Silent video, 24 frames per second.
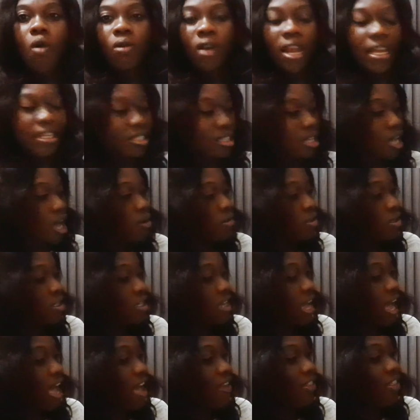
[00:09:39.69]
Let's go
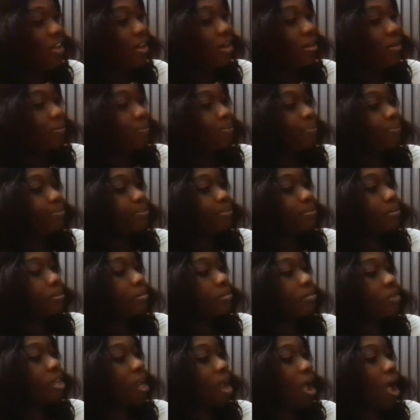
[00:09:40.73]
together.
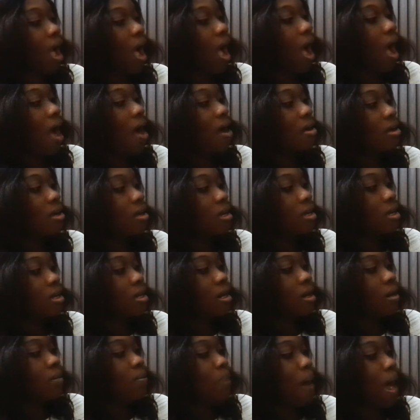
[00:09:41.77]

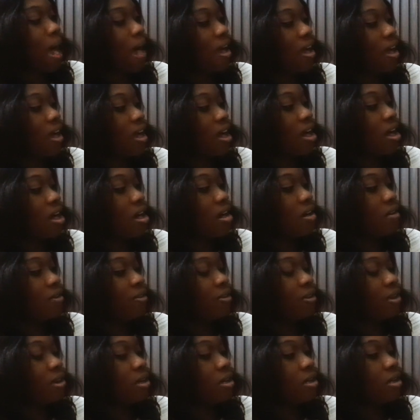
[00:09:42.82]
A back curve,
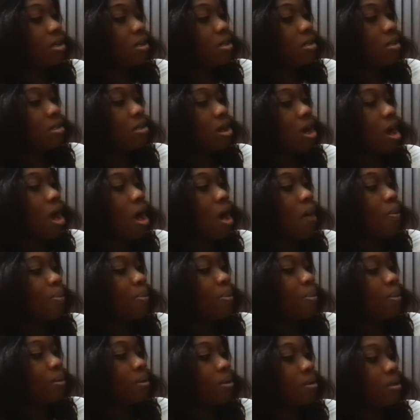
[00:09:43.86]

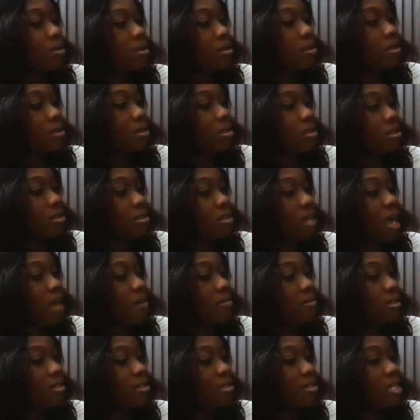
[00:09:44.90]
up,
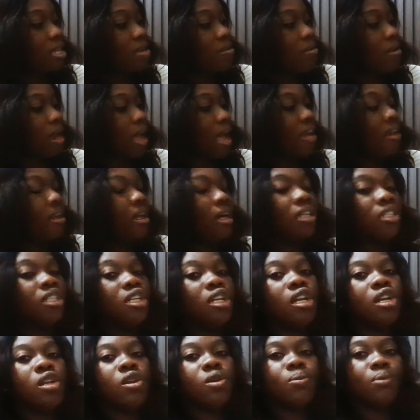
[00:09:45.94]
down the same line on the
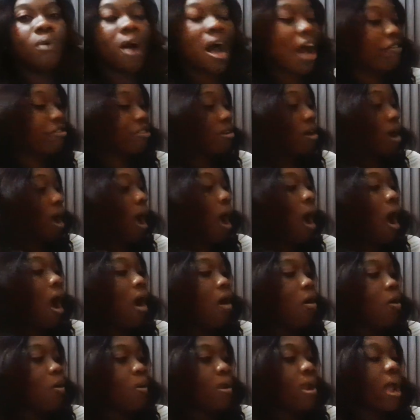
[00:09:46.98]
loop. After
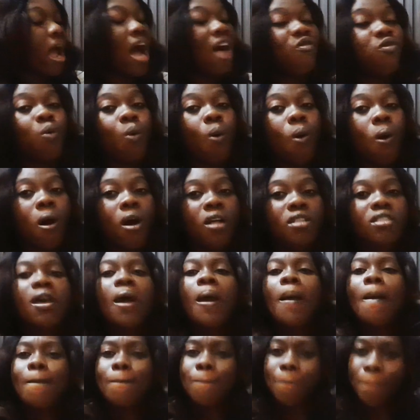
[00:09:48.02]
R, we have
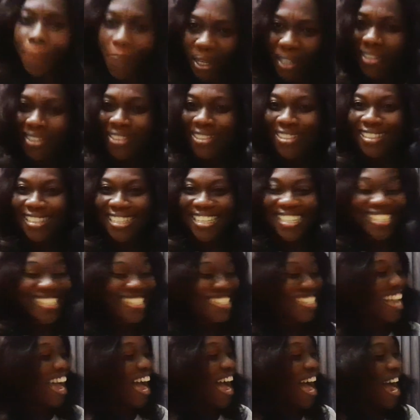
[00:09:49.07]
what? B. Good
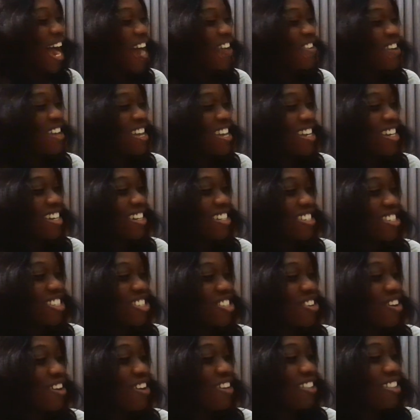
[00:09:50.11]
job. A
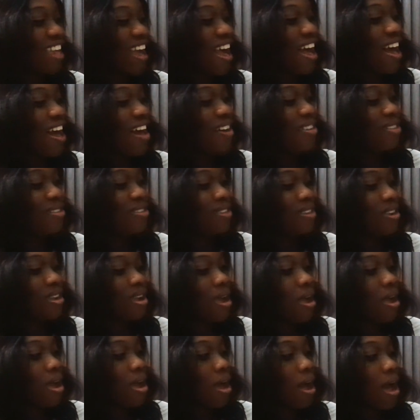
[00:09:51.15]
stroke down,
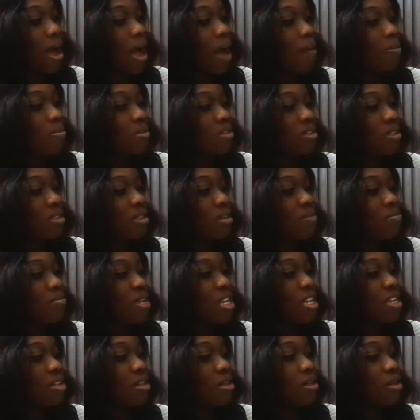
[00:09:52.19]
up to the
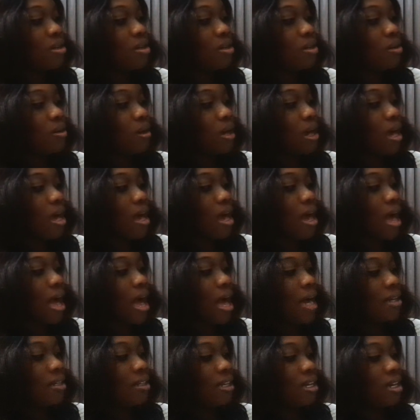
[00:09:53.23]
middle,
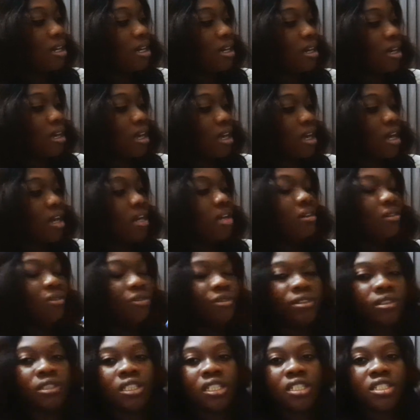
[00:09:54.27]
and a
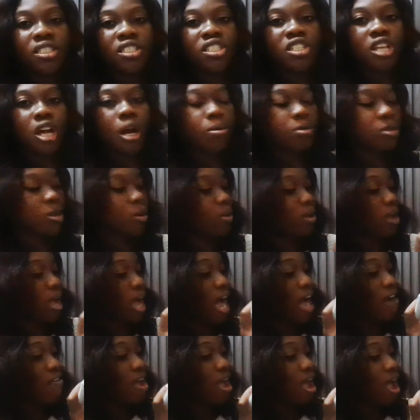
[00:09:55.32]
curve. Good job. So we
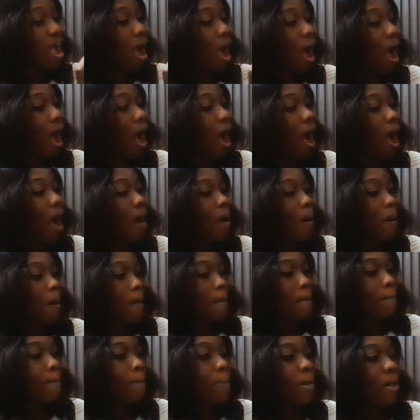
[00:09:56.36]
have R,
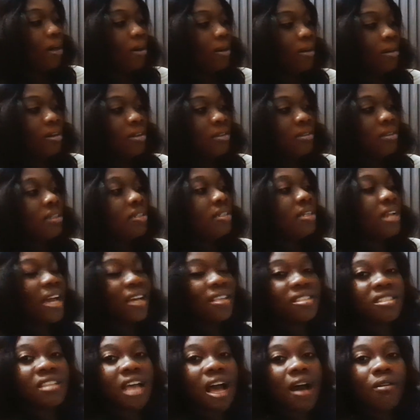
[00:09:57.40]
B. The
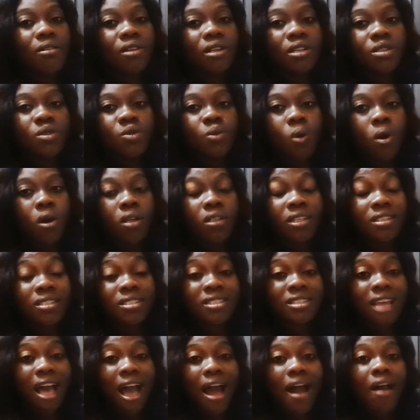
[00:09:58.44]
next sound is what? The
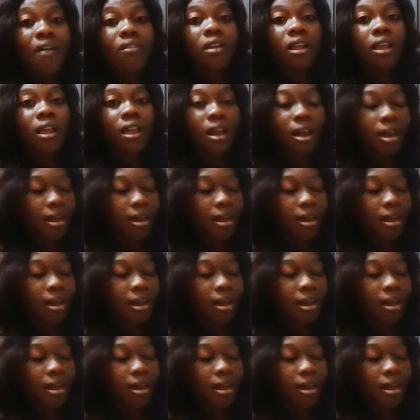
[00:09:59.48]
sound k.